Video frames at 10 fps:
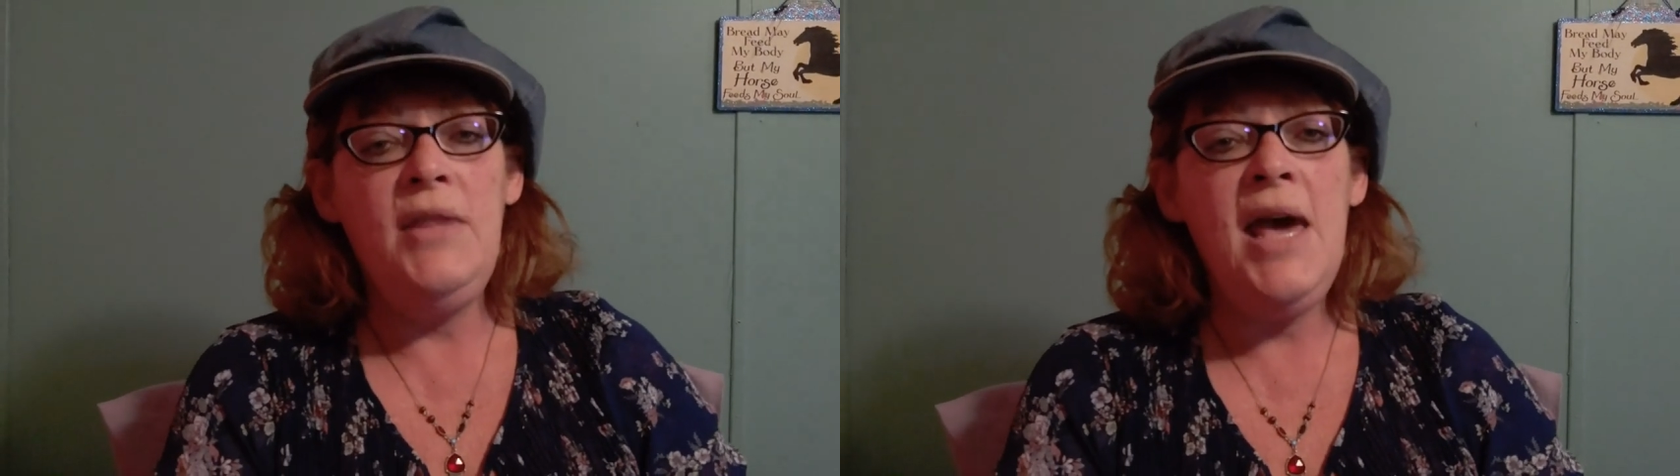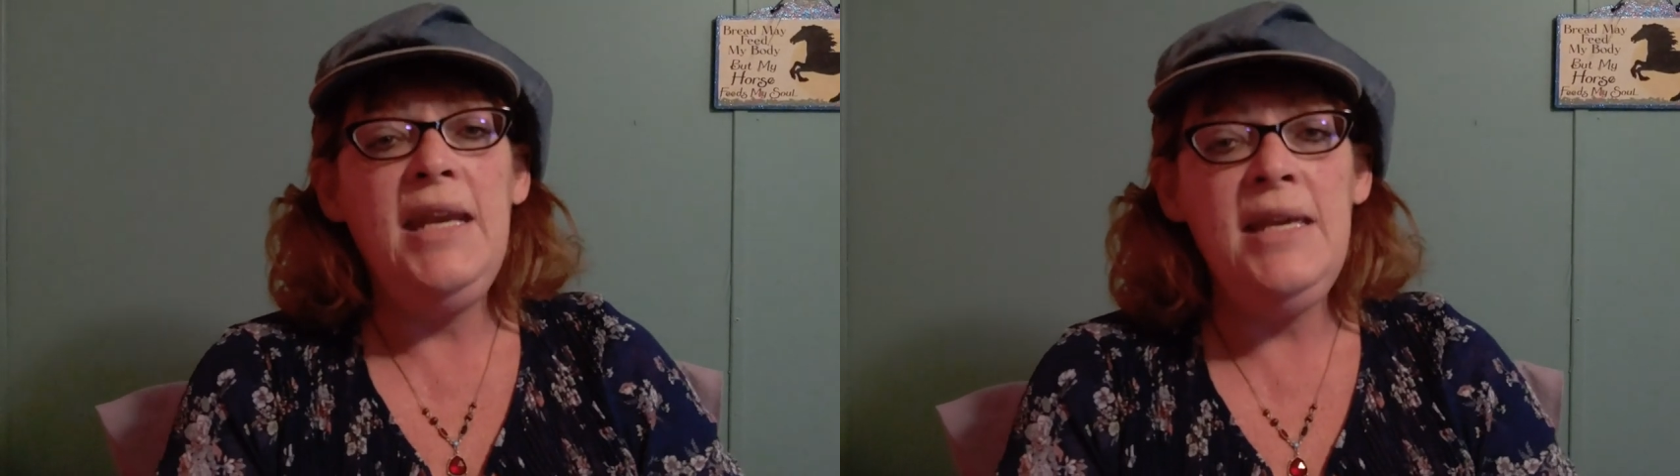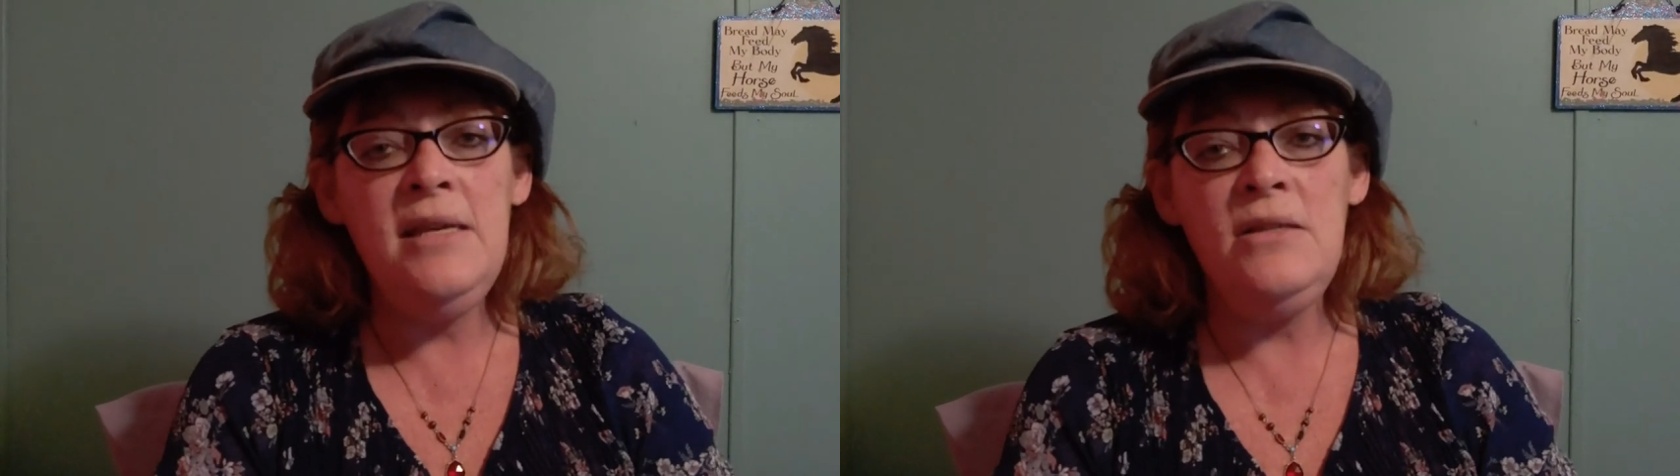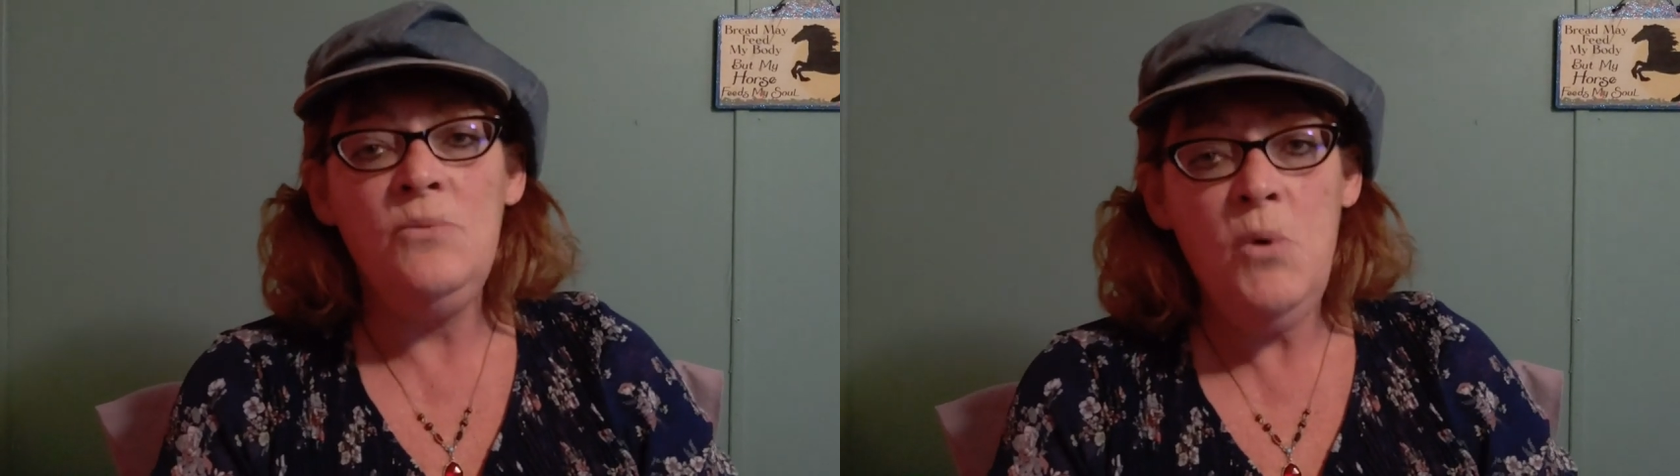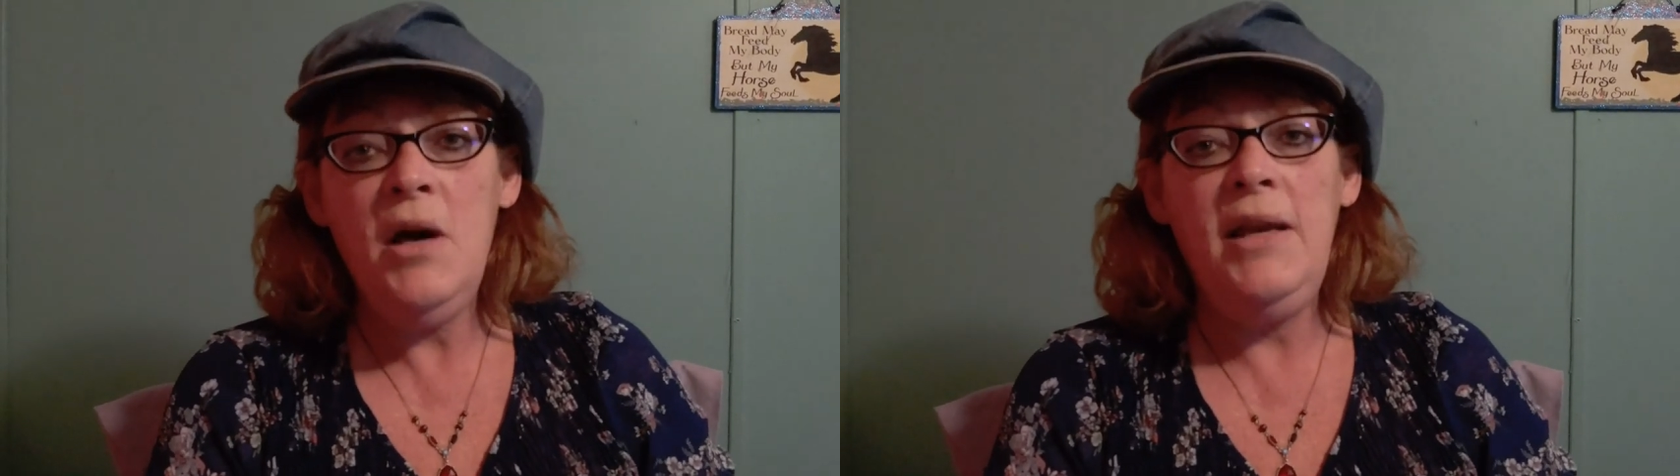That is
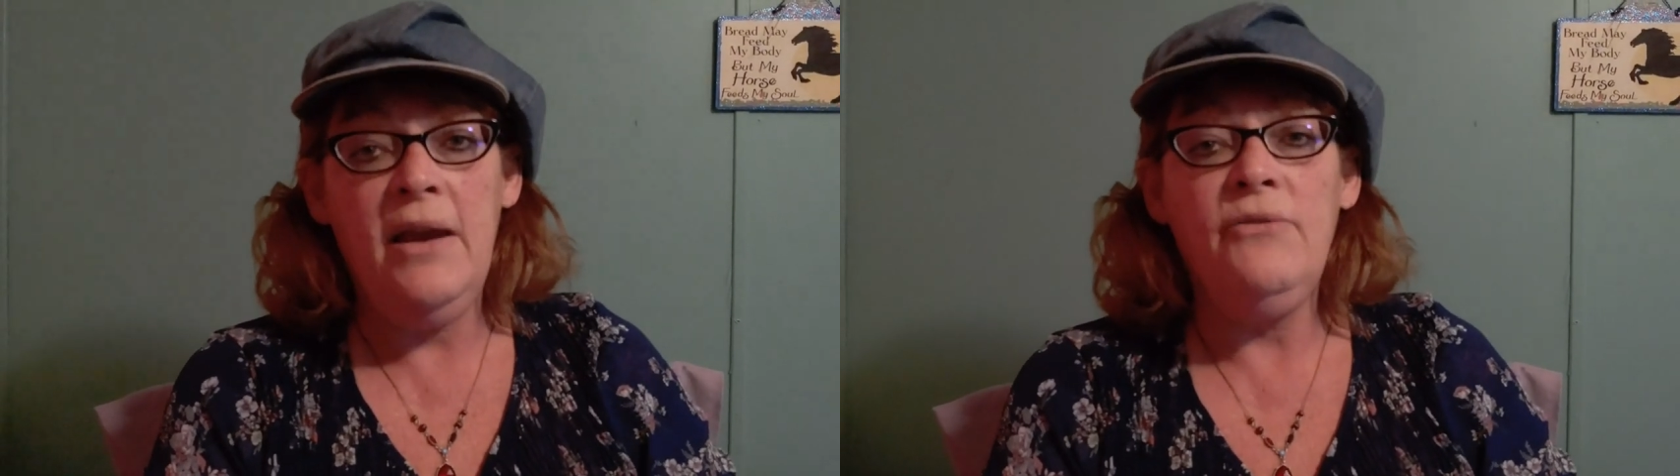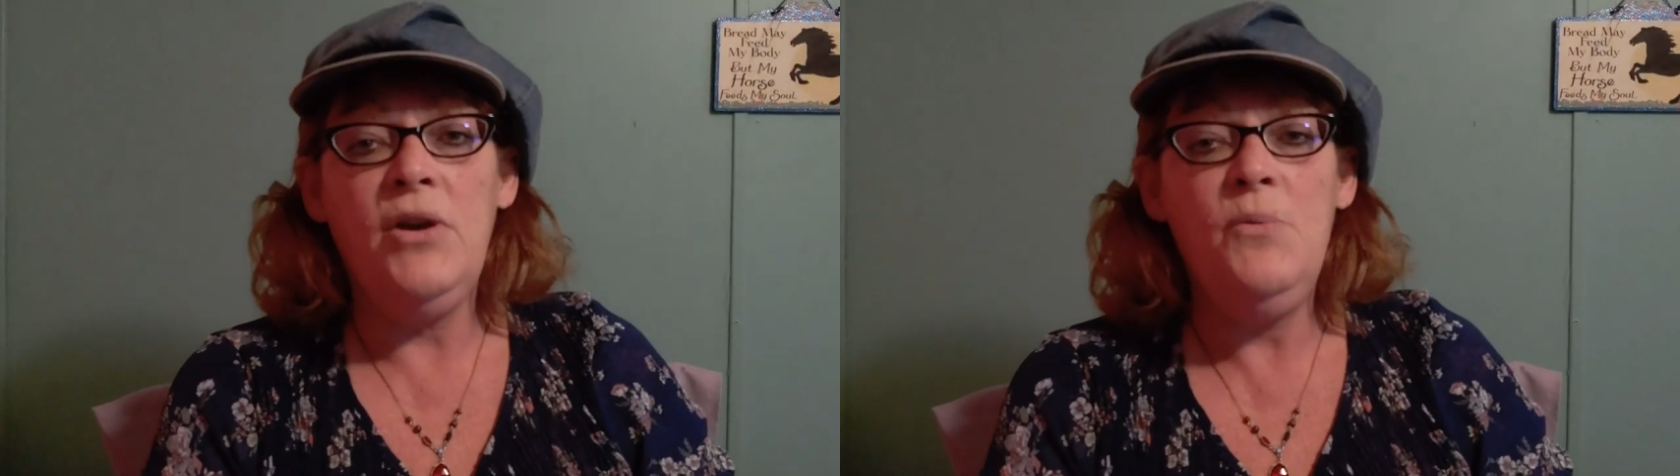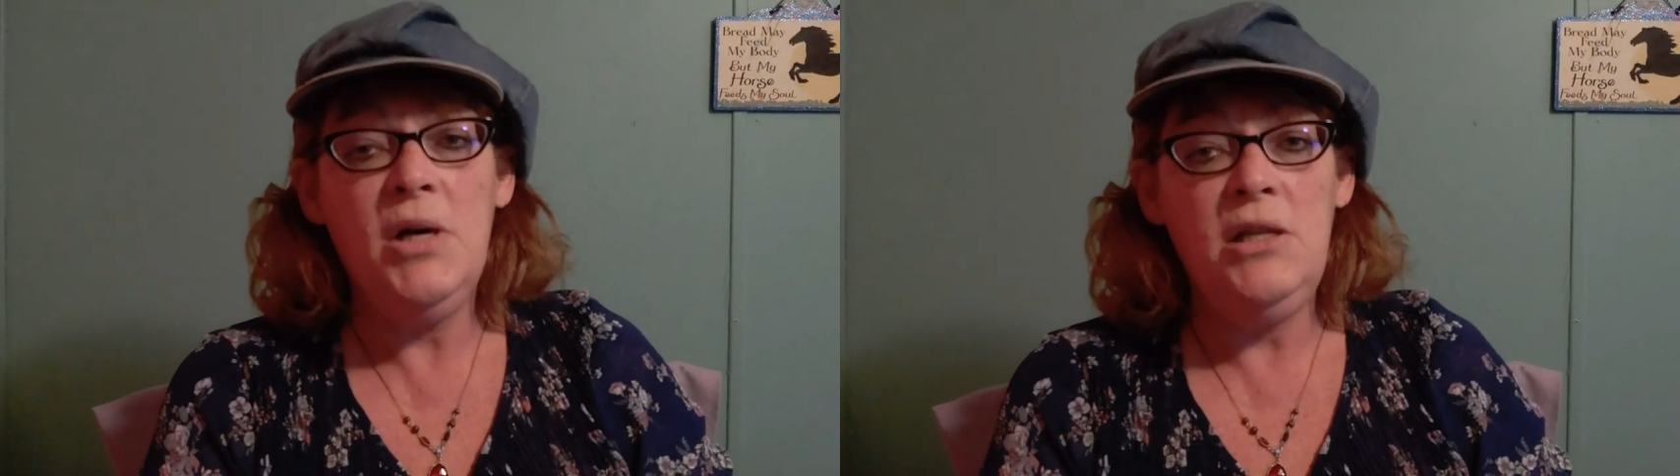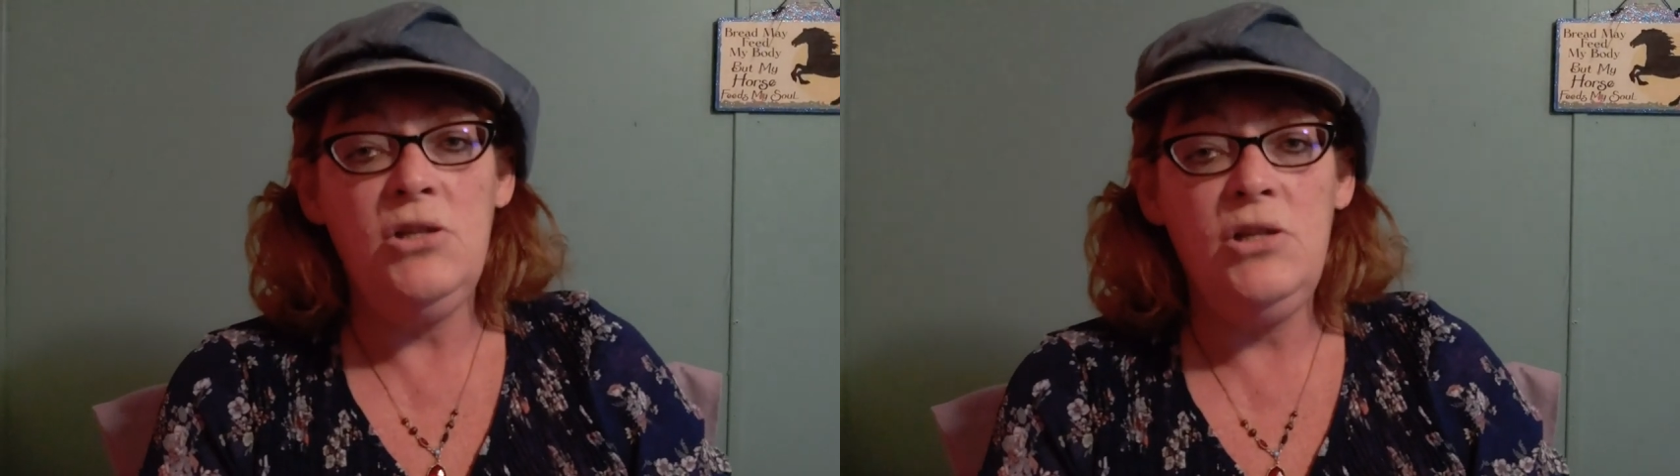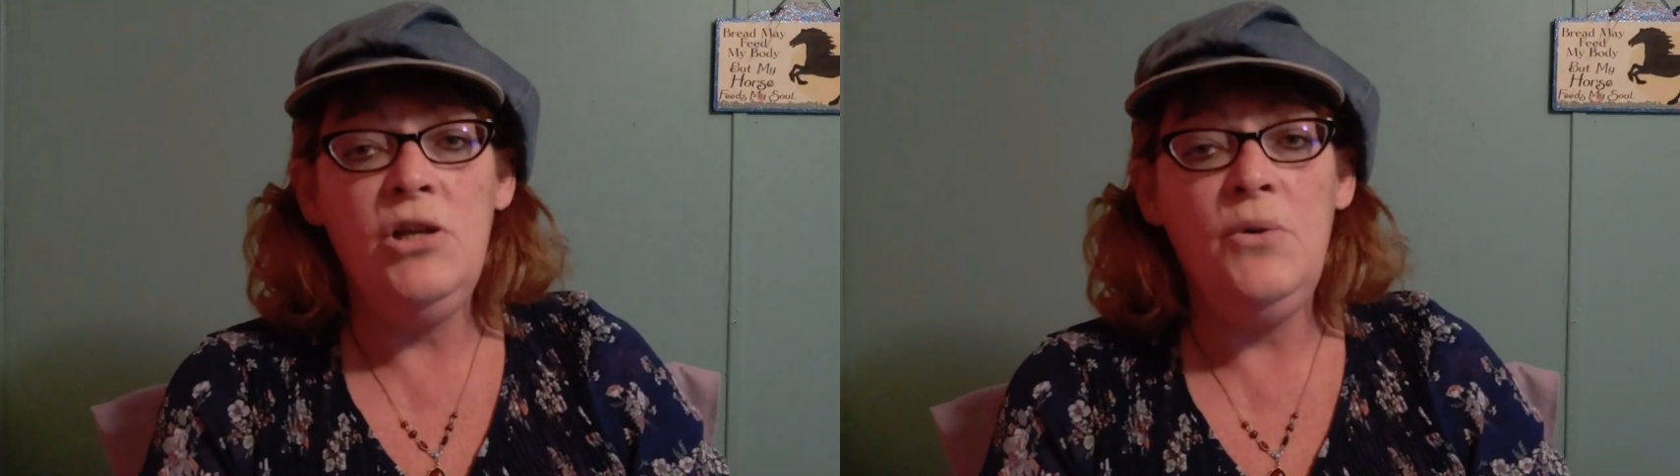what everyone
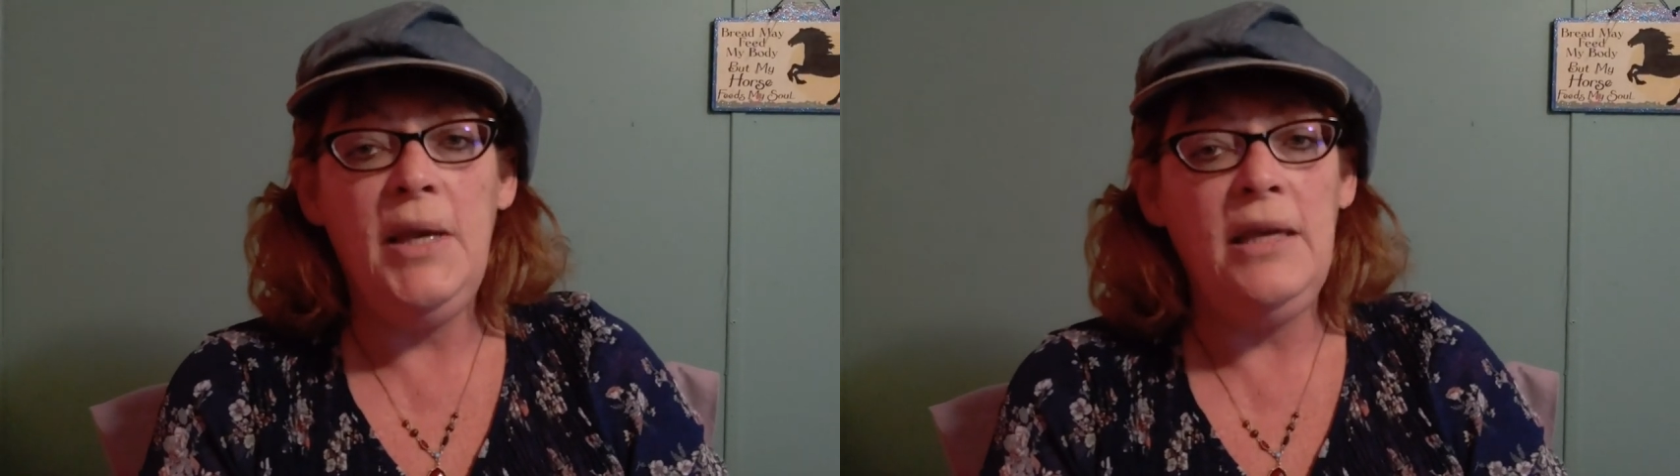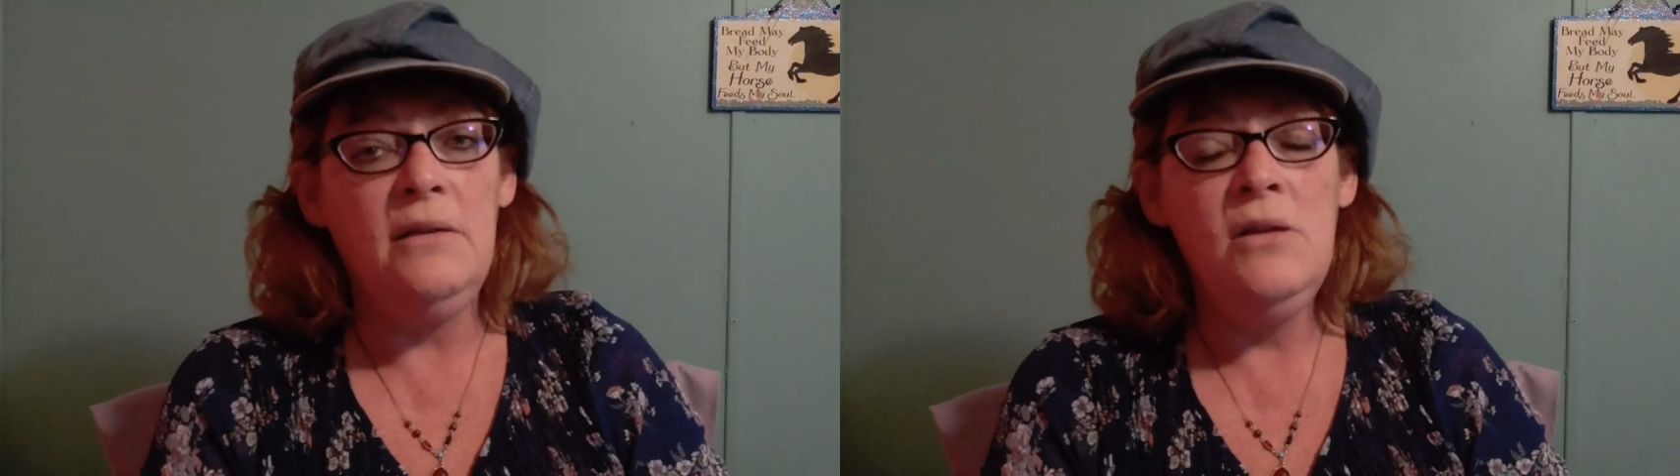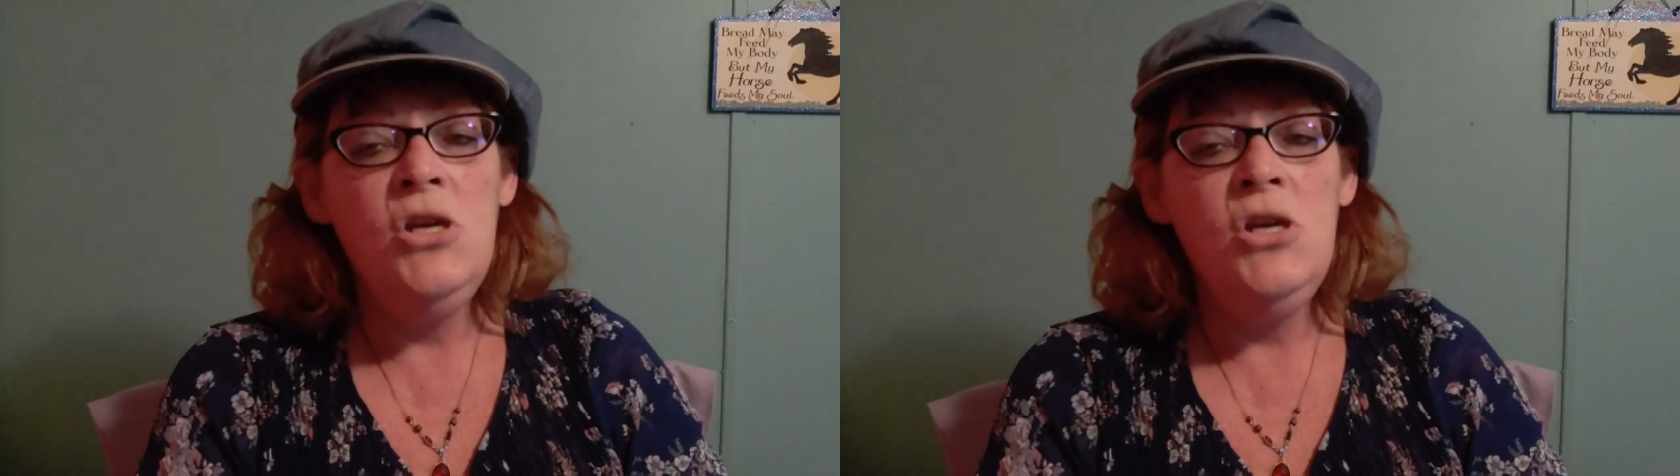is doing.